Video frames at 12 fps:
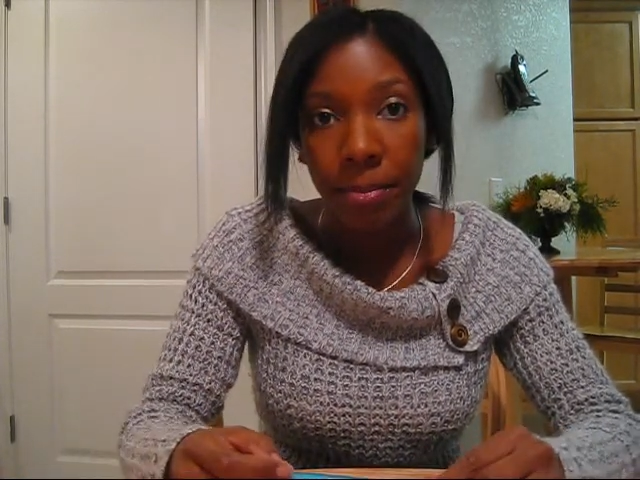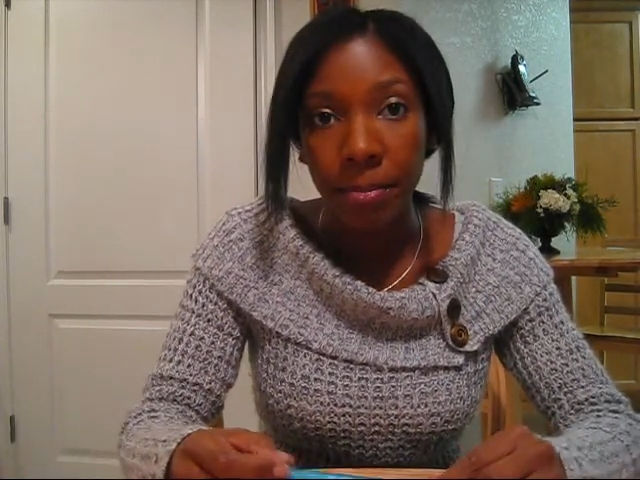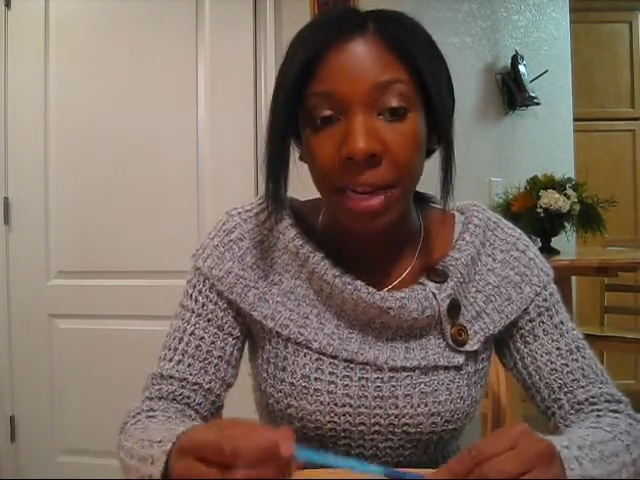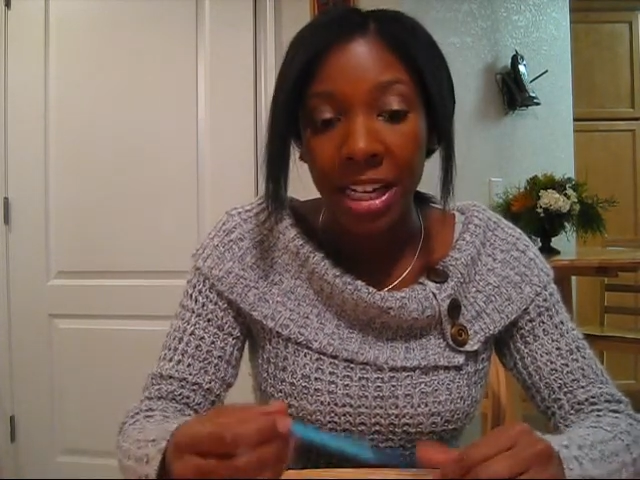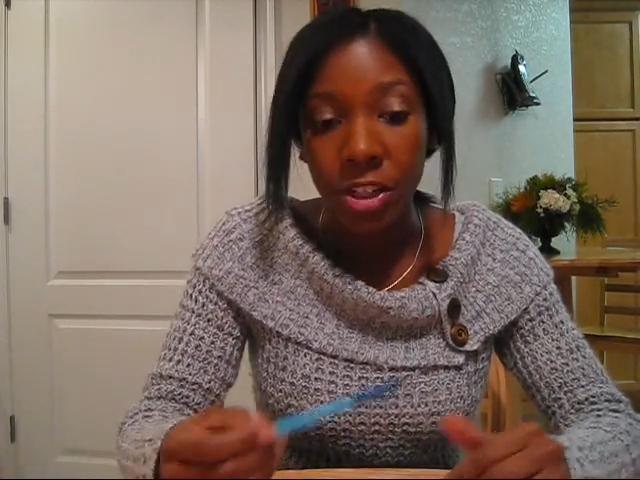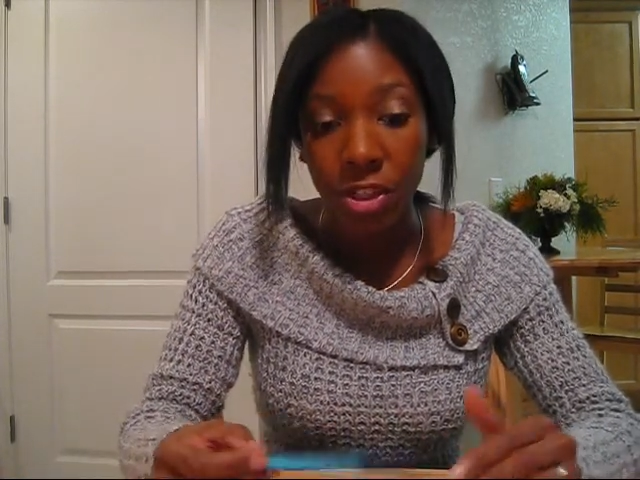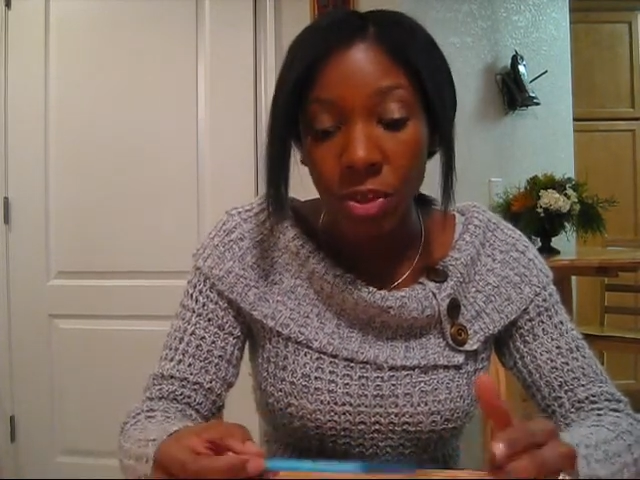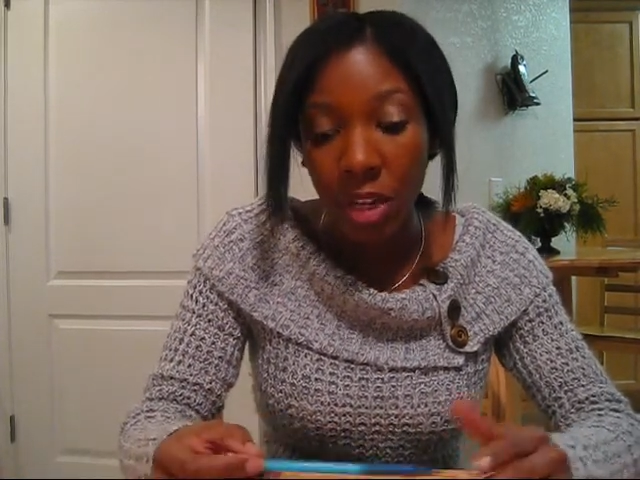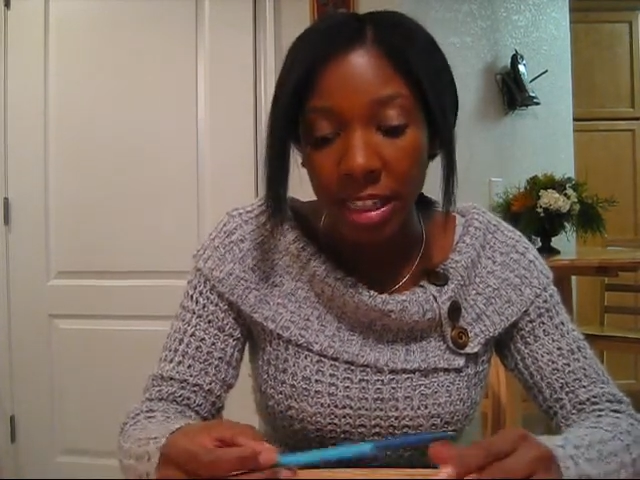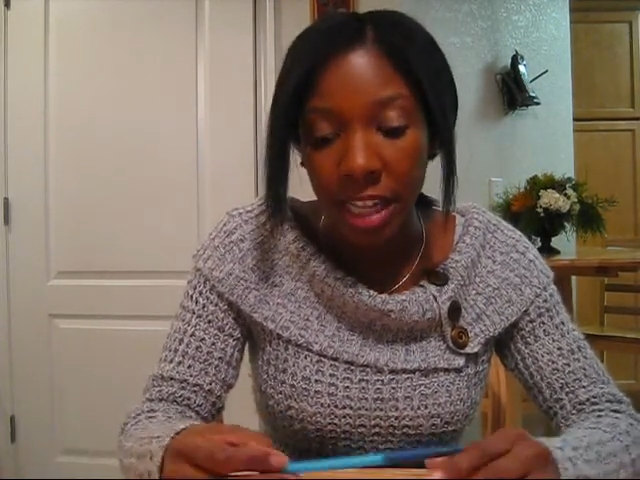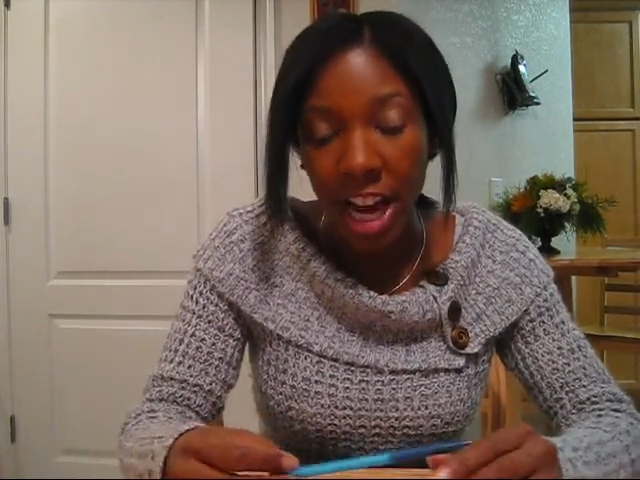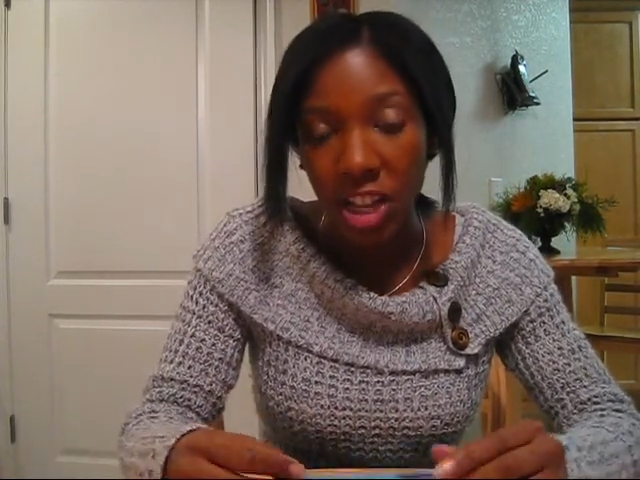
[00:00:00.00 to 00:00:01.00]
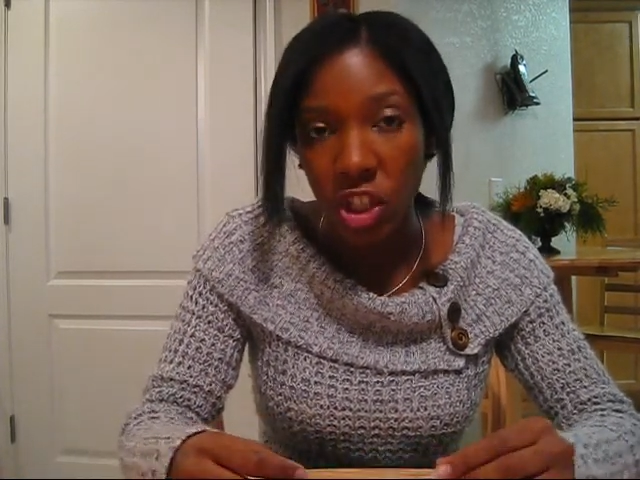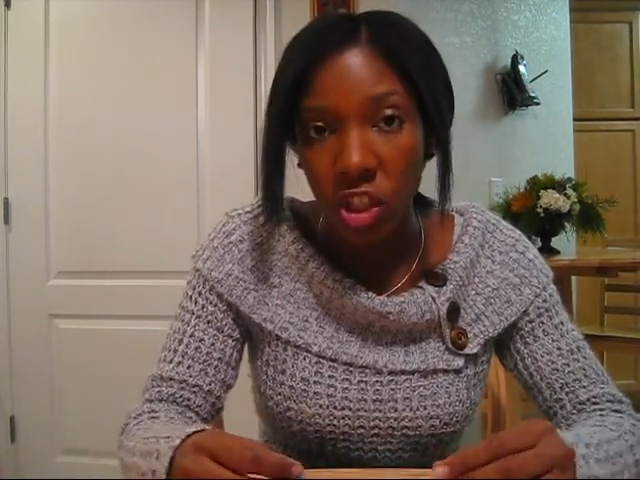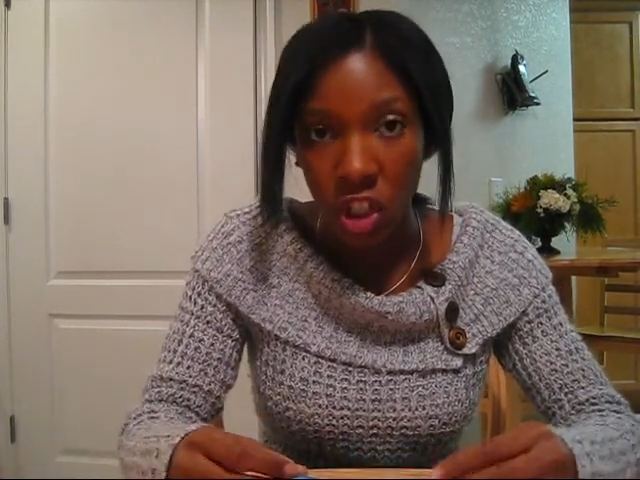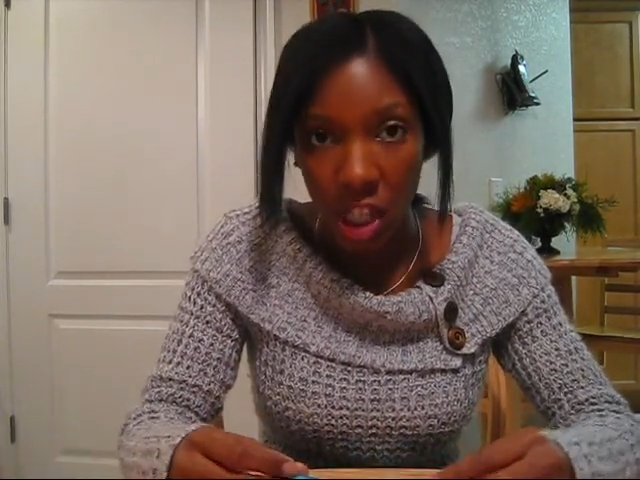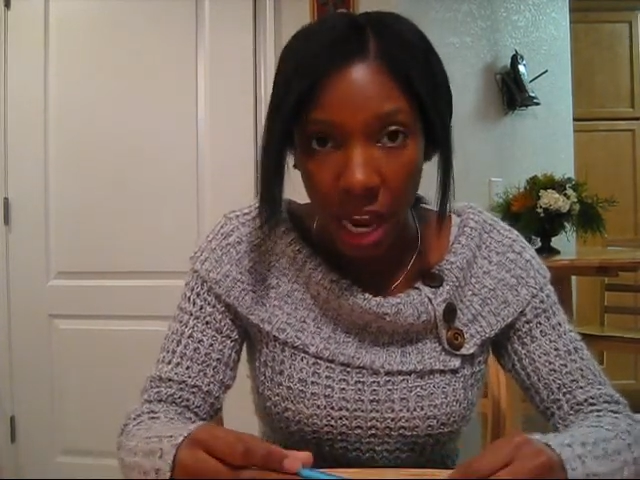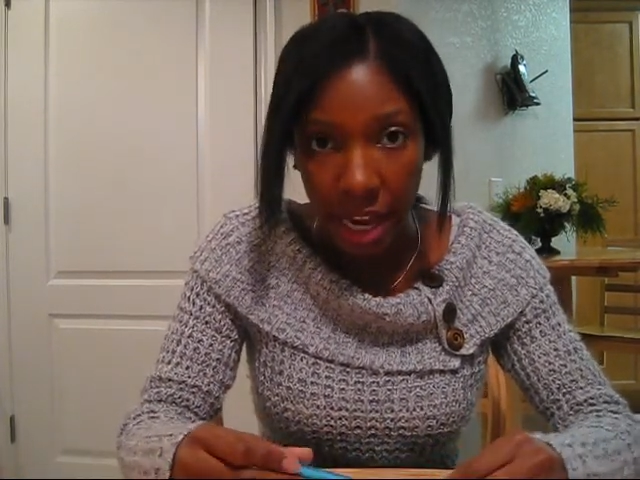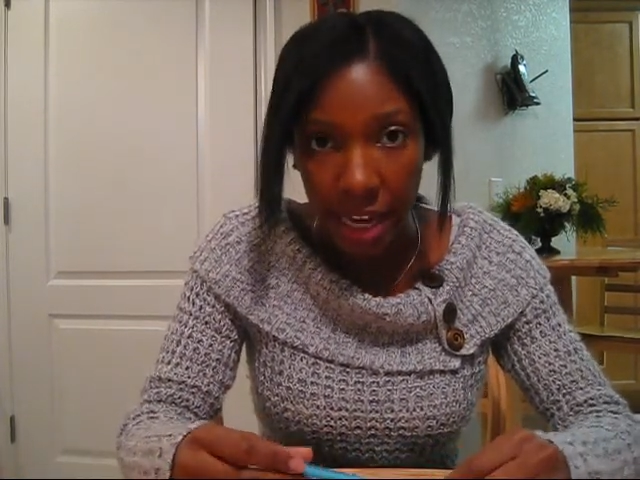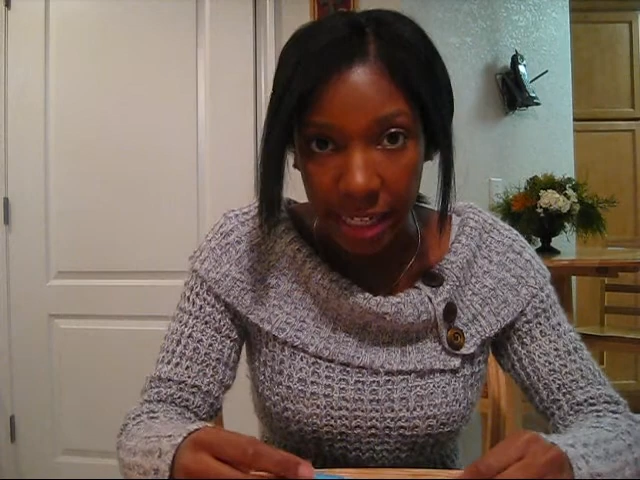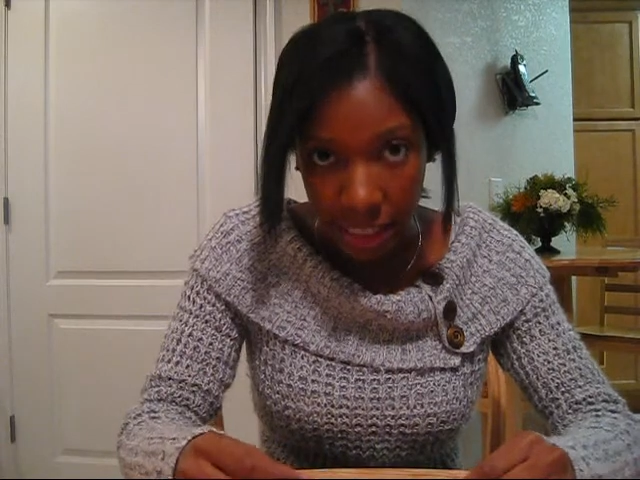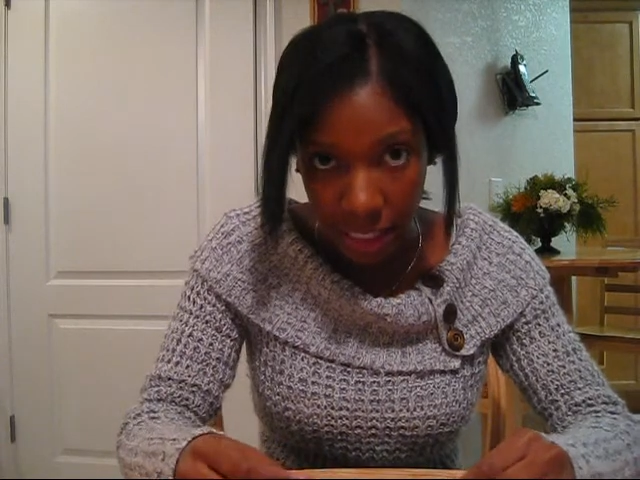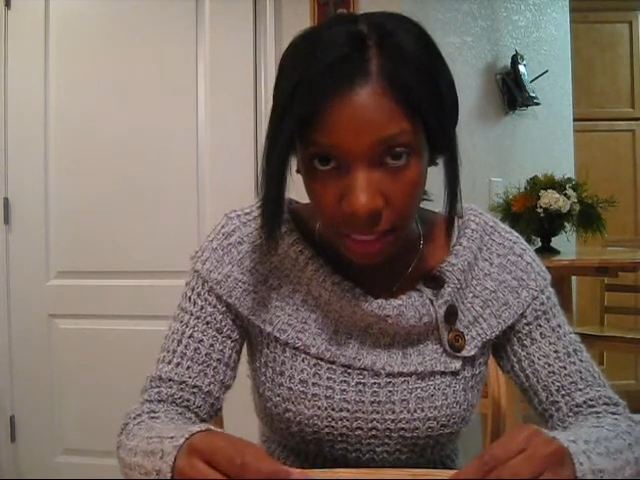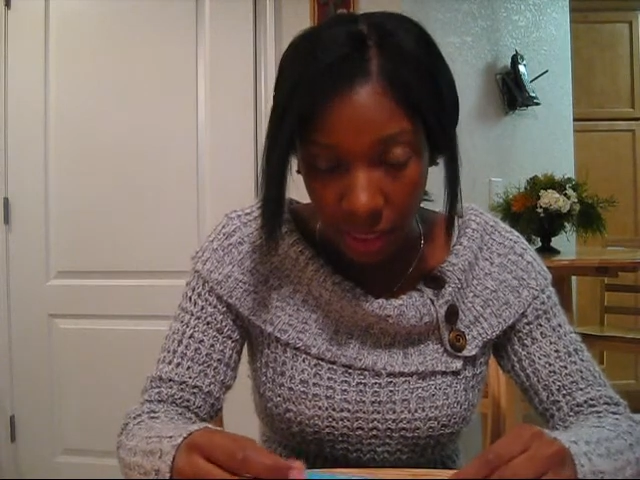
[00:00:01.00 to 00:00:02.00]
my due date is actually July
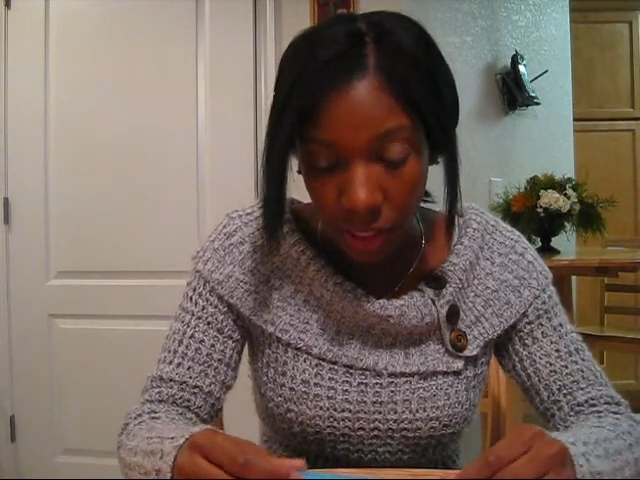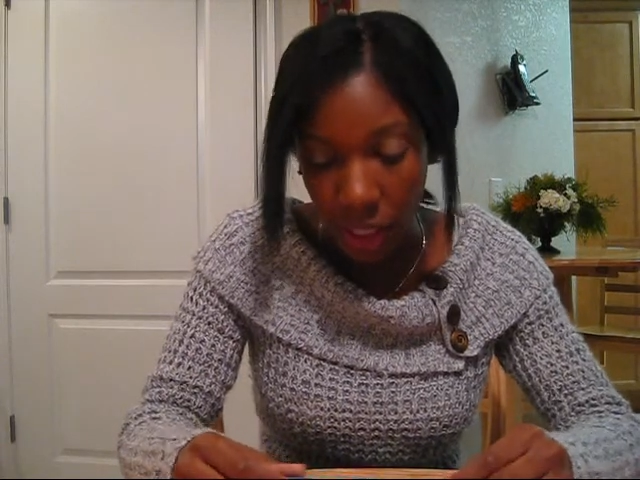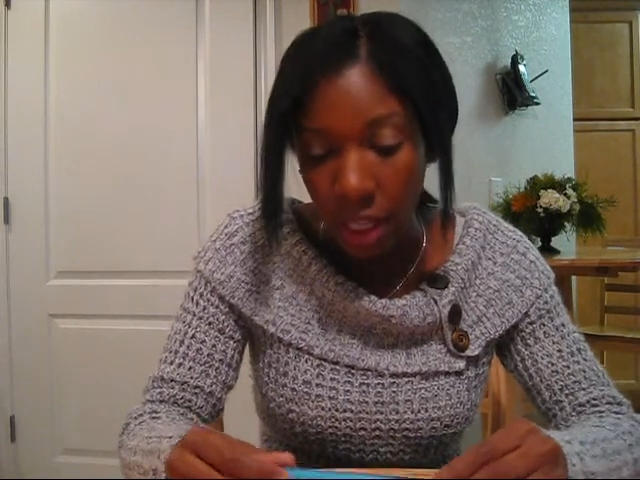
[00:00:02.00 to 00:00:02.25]
18th